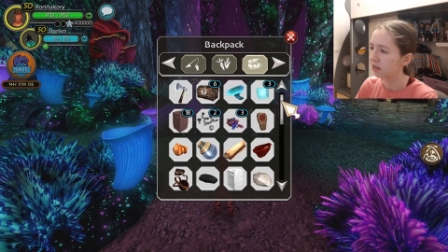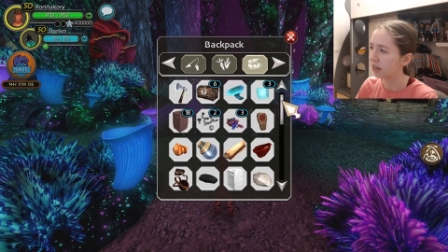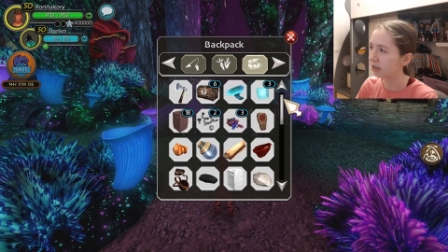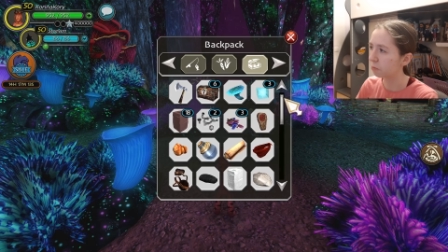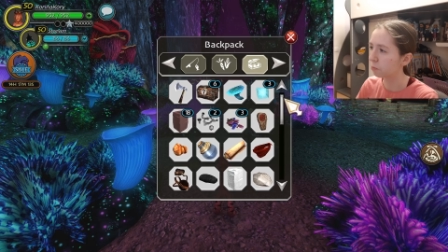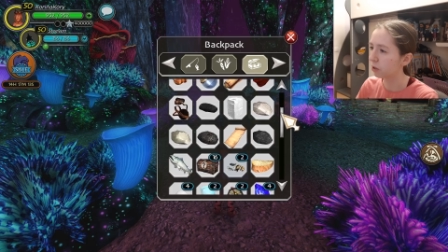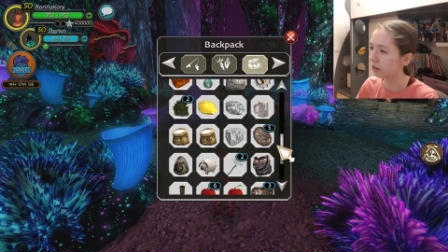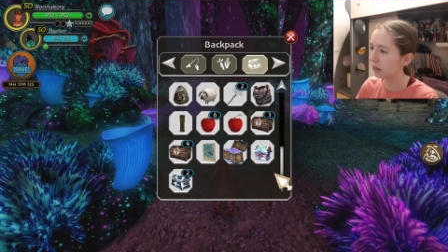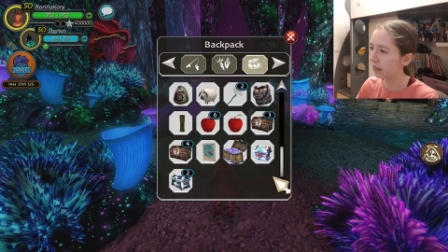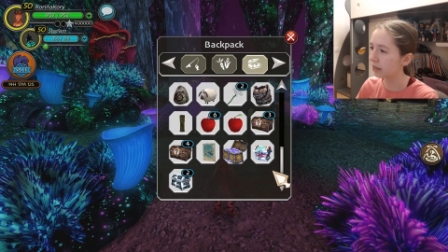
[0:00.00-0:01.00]
Like,
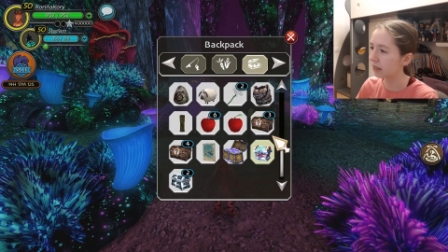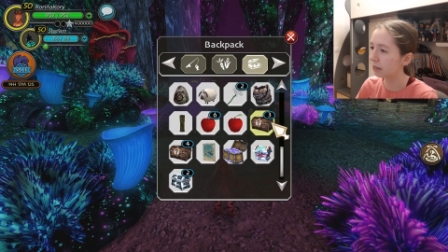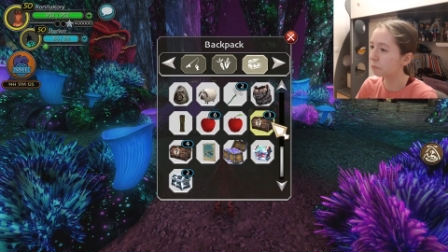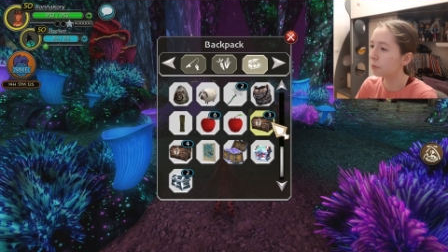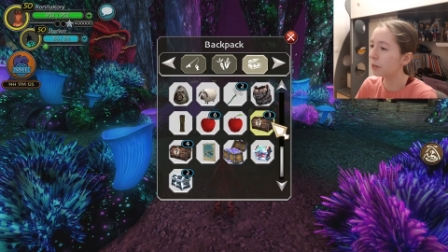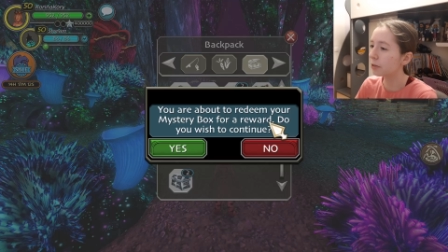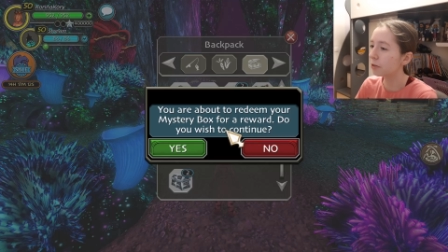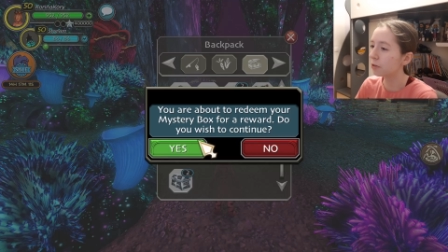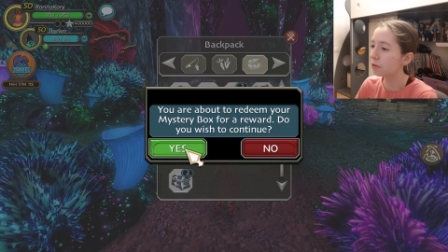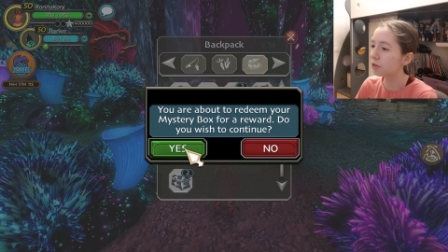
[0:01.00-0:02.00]
what can what
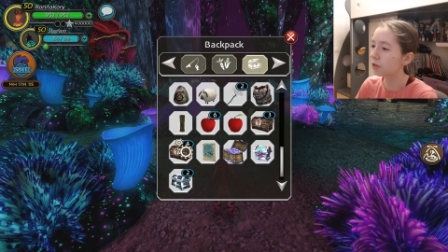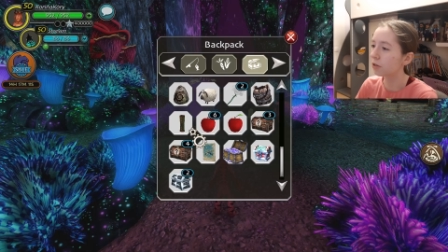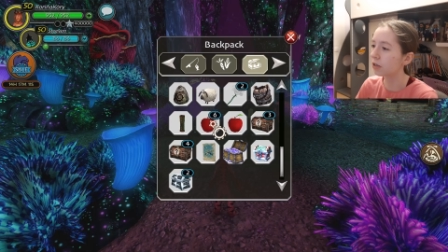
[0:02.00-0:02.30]
do you use